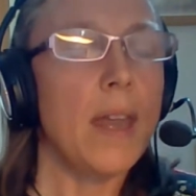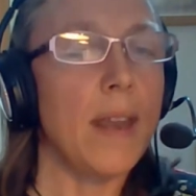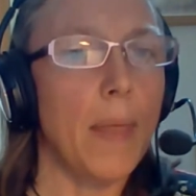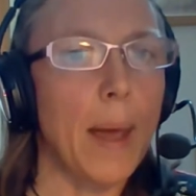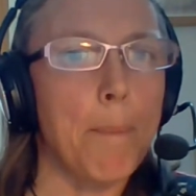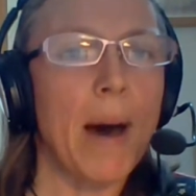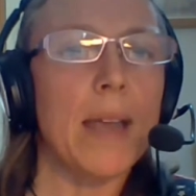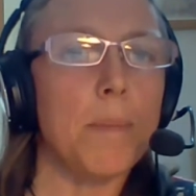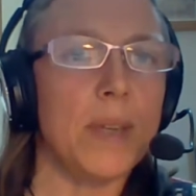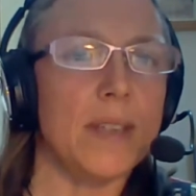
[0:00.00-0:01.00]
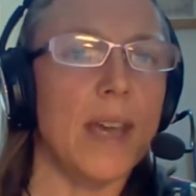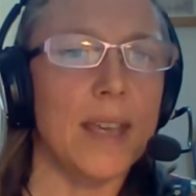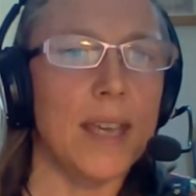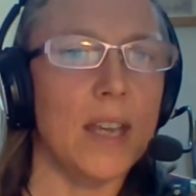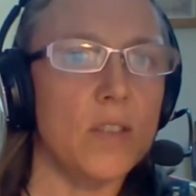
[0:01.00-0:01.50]
Now, that might be
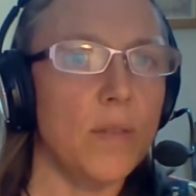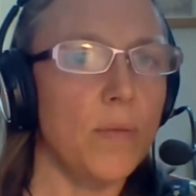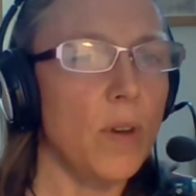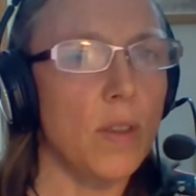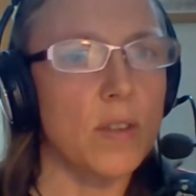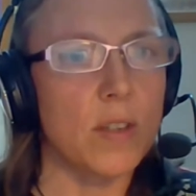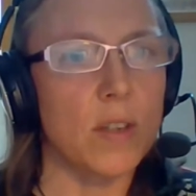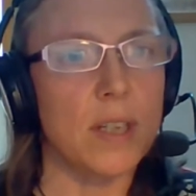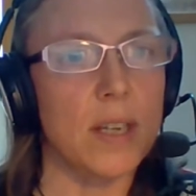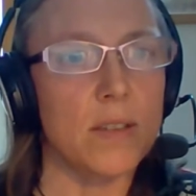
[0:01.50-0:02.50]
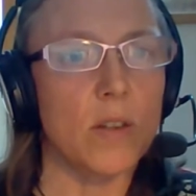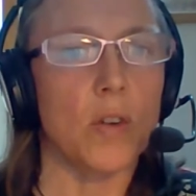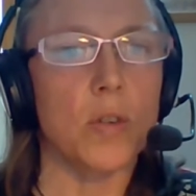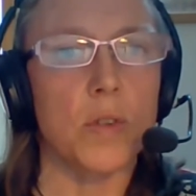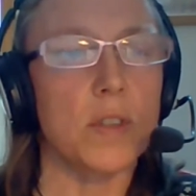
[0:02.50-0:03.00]
taking it to further study as
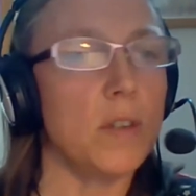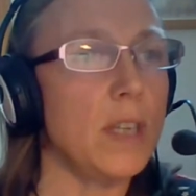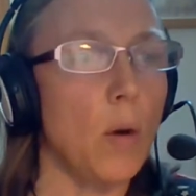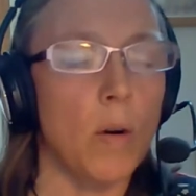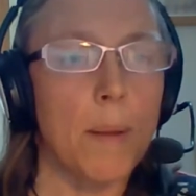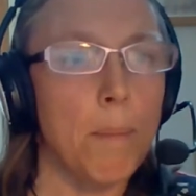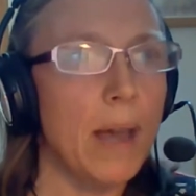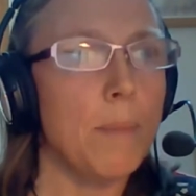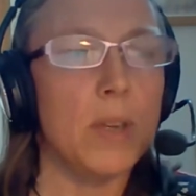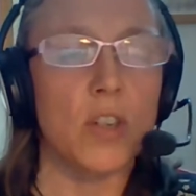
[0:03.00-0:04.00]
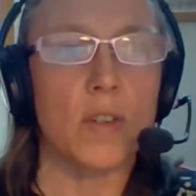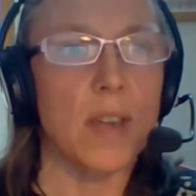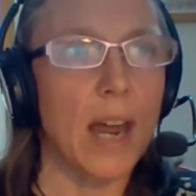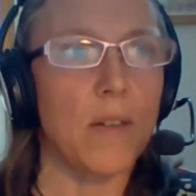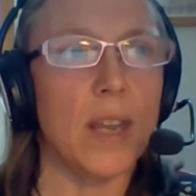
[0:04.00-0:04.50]
doctoral study, or it might be just
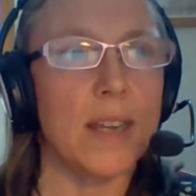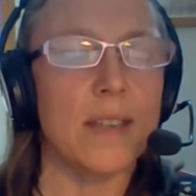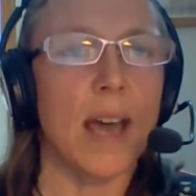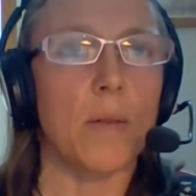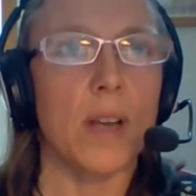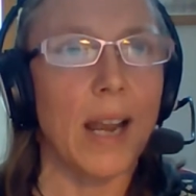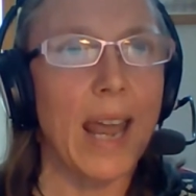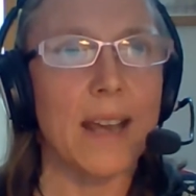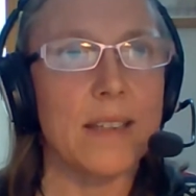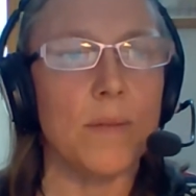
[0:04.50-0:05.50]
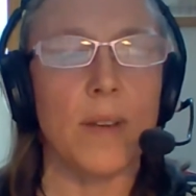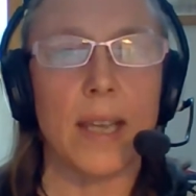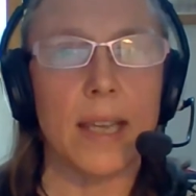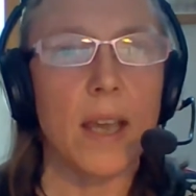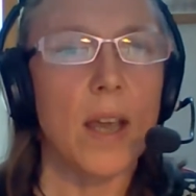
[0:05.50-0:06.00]
carrying it out
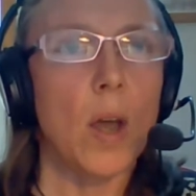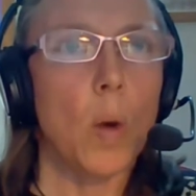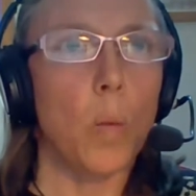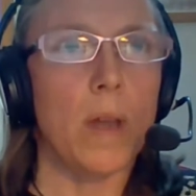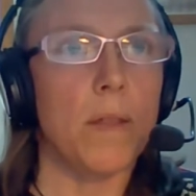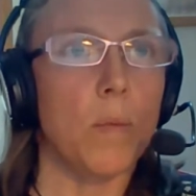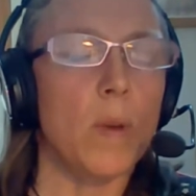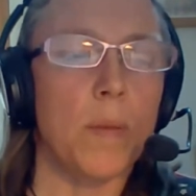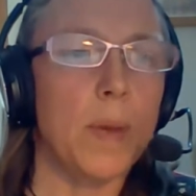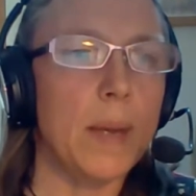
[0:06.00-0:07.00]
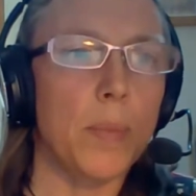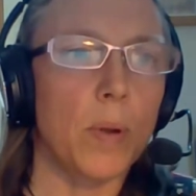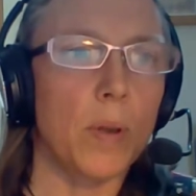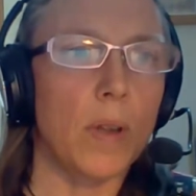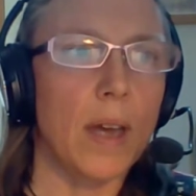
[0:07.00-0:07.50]
collectively with
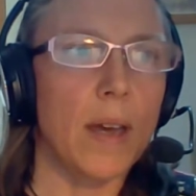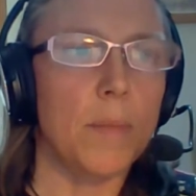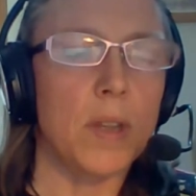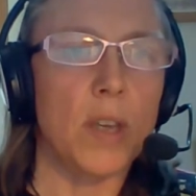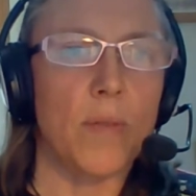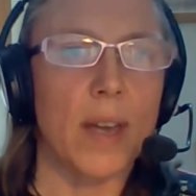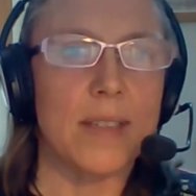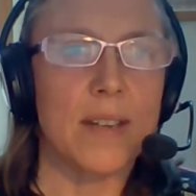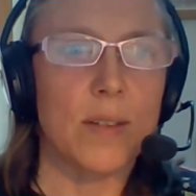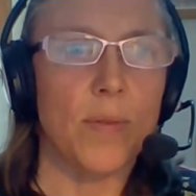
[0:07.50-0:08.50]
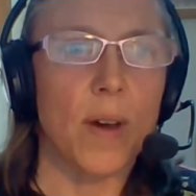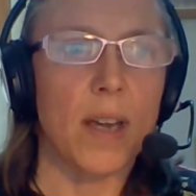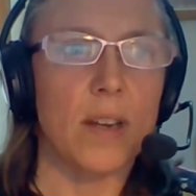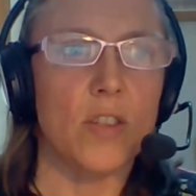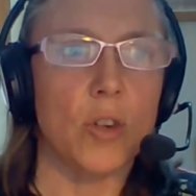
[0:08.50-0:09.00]
people that you've
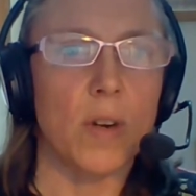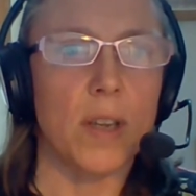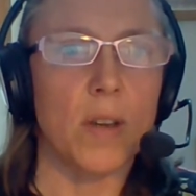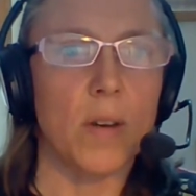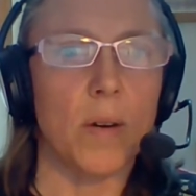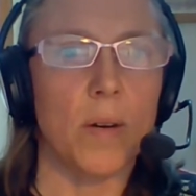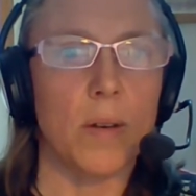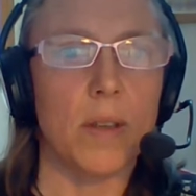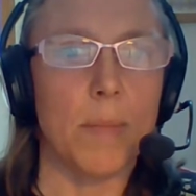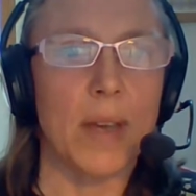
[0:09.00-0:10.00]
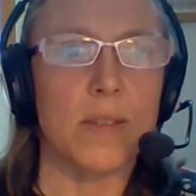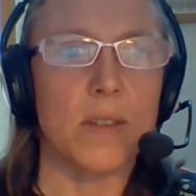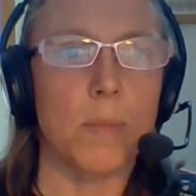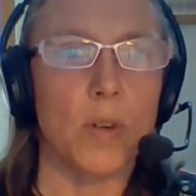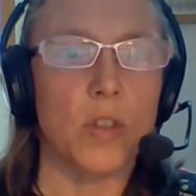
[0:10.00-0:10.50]
identified during your
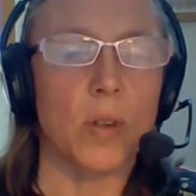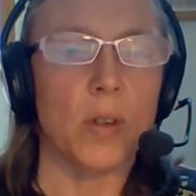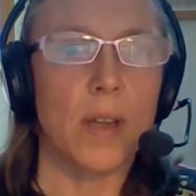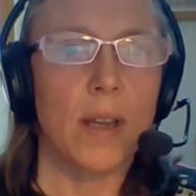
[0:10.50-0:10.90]
master's module.